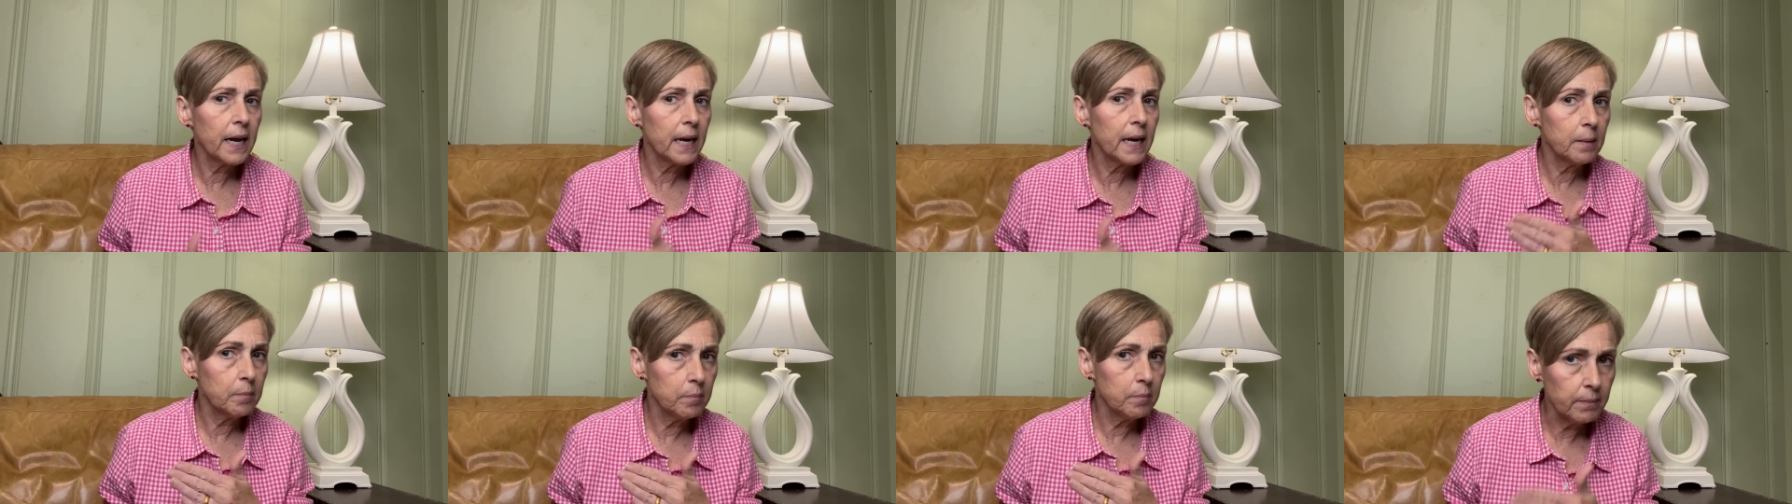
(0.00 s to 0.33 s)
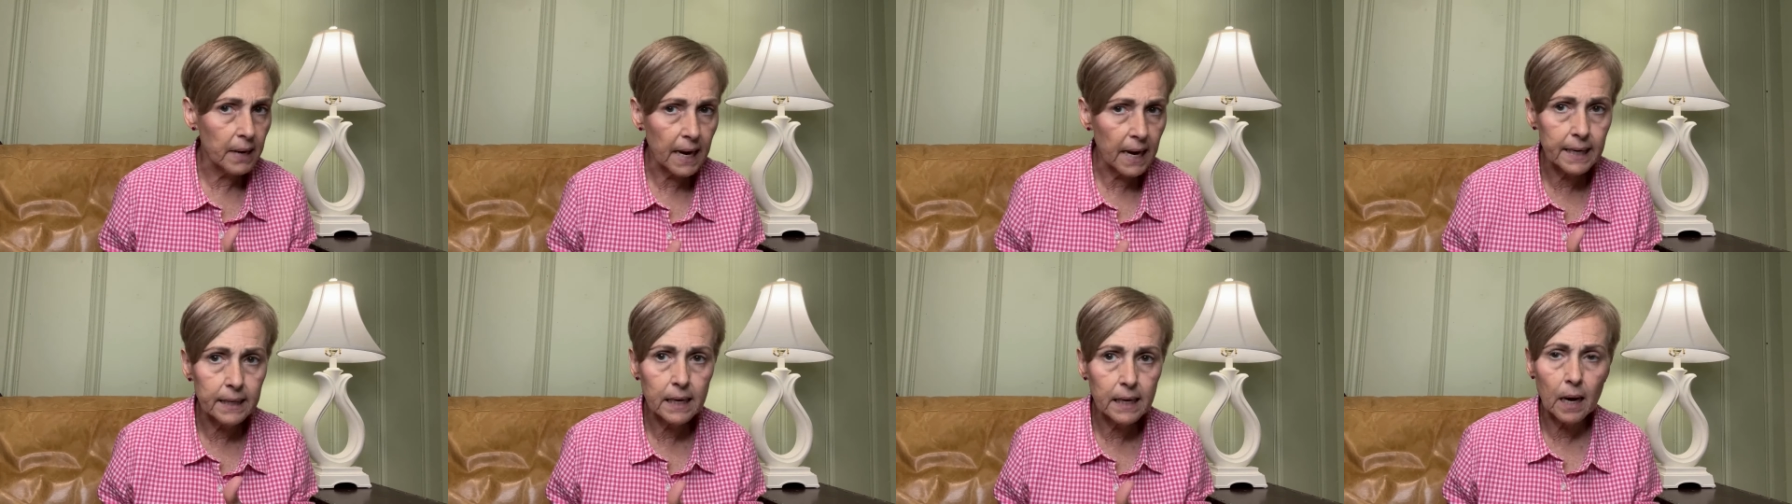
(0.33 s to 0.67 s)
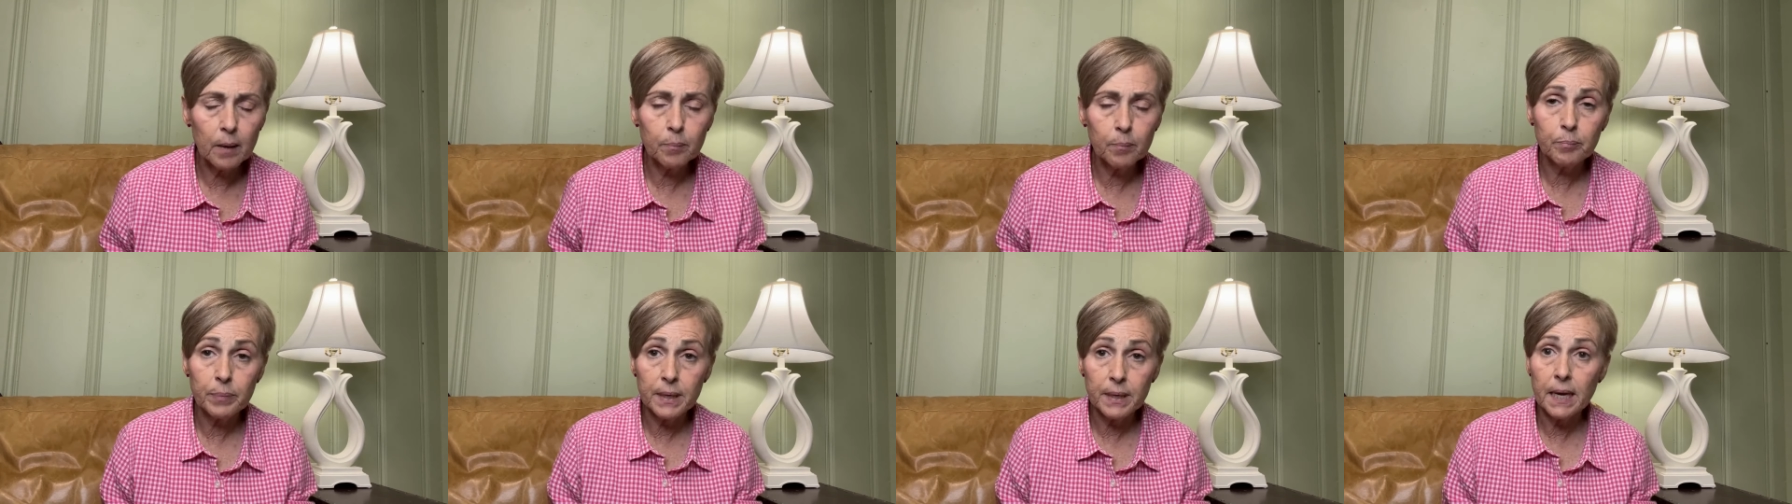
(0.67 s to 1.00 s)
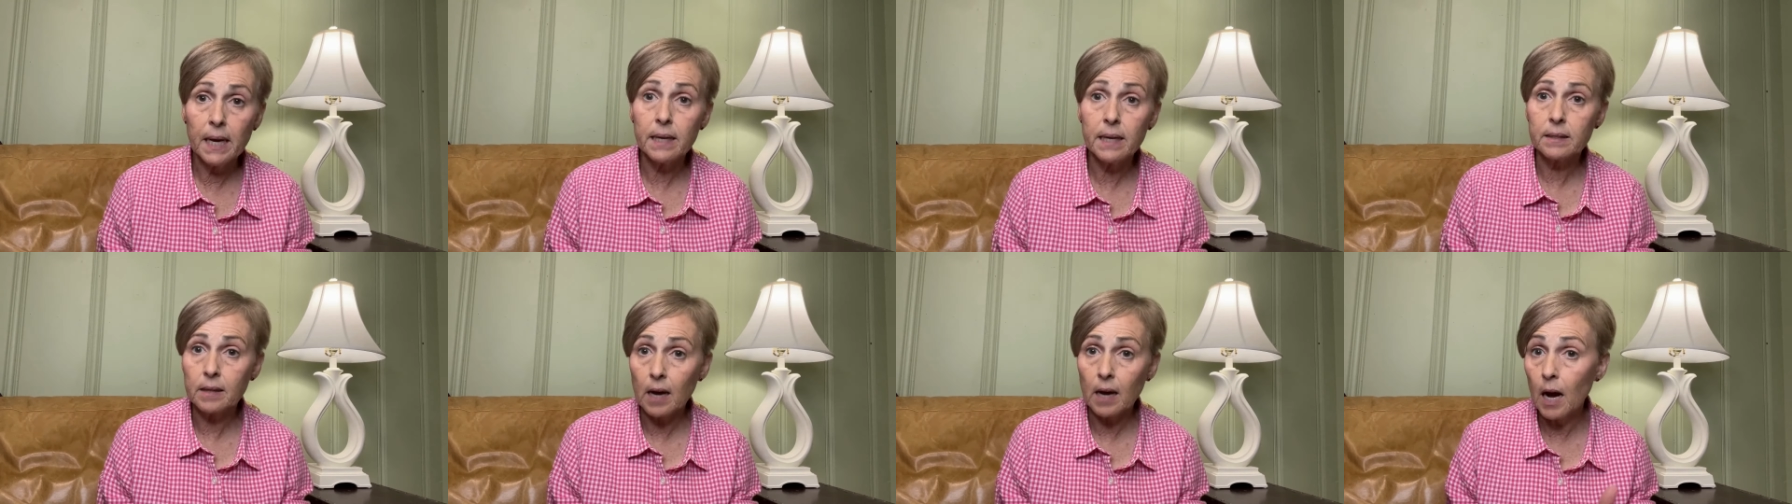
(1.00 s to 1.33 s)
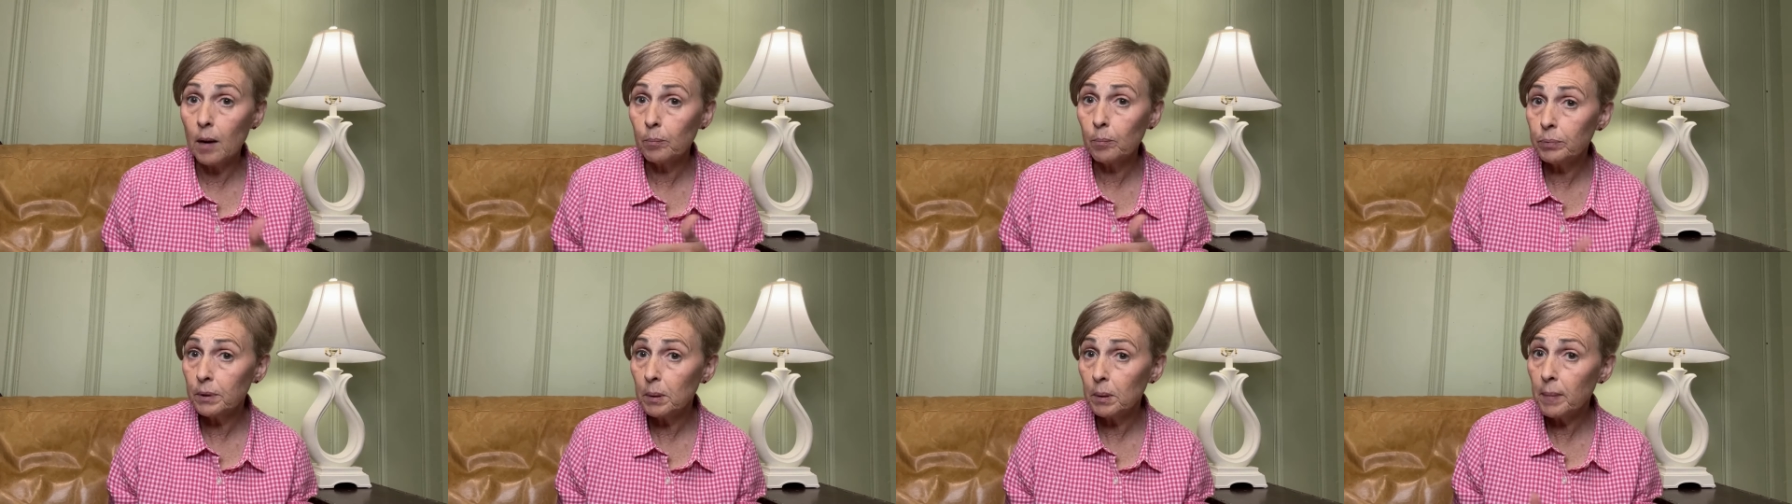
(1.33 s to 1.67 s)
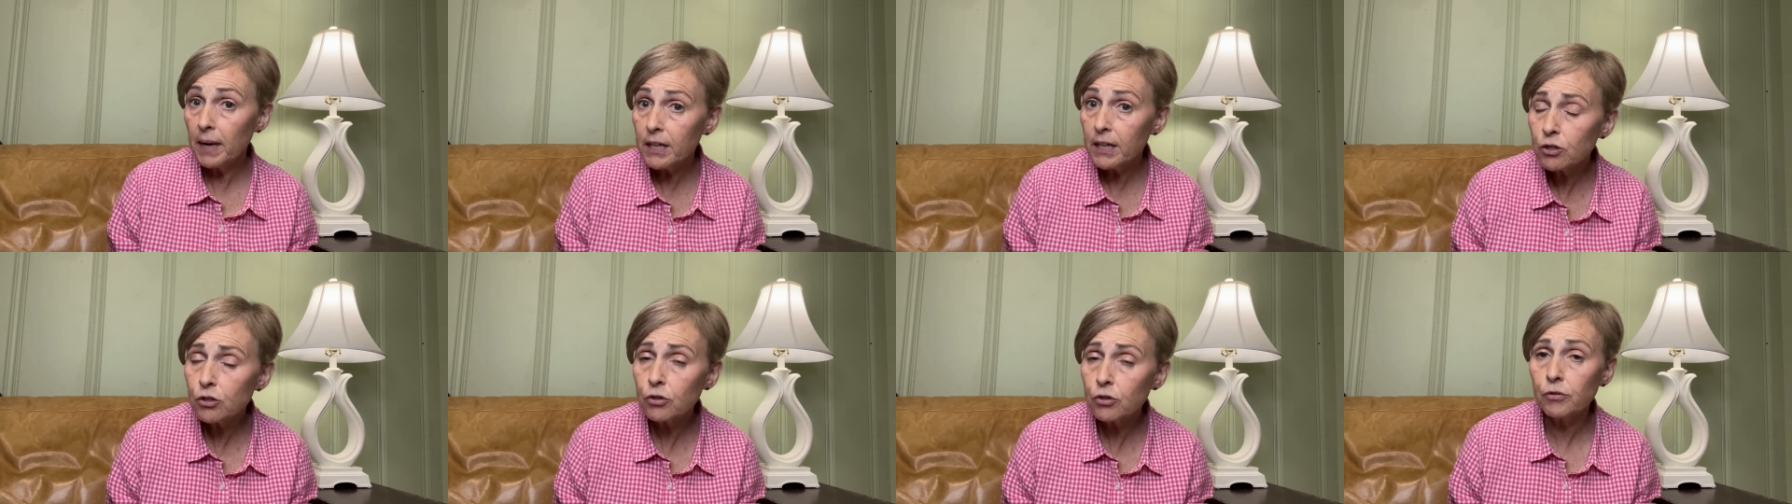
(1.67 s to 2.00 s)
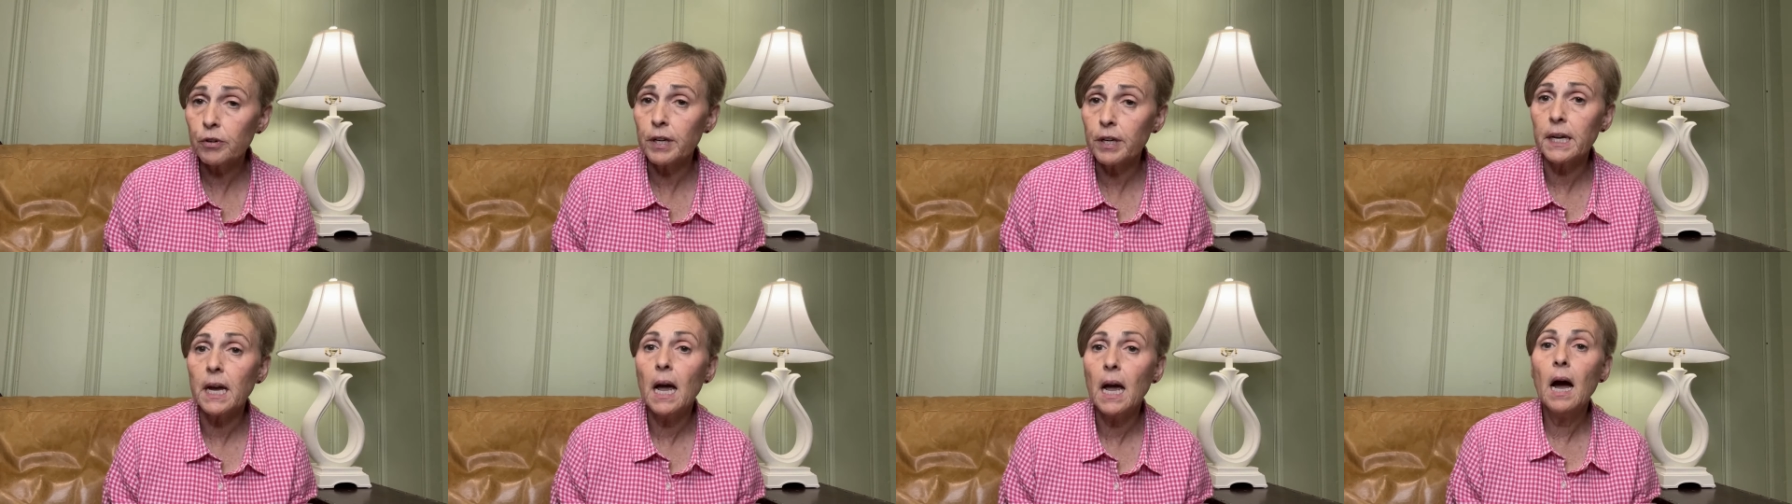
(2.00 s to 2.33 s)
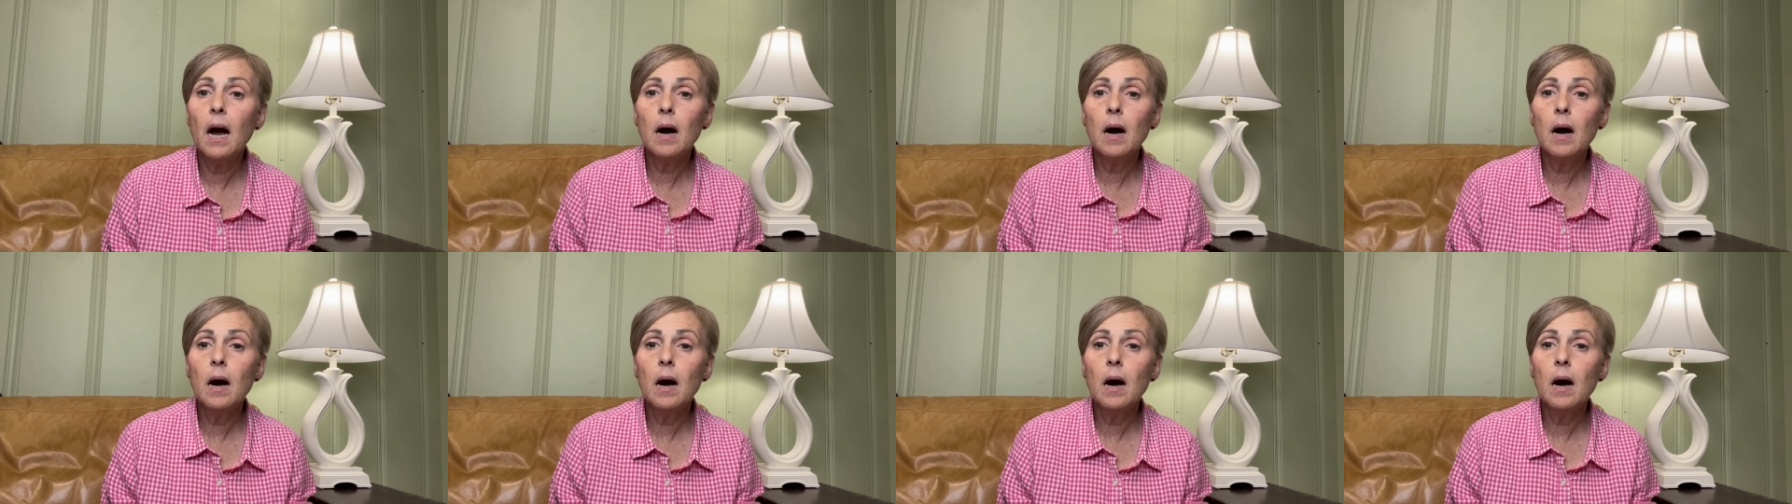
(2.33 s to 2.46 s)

it may not be as complimentary.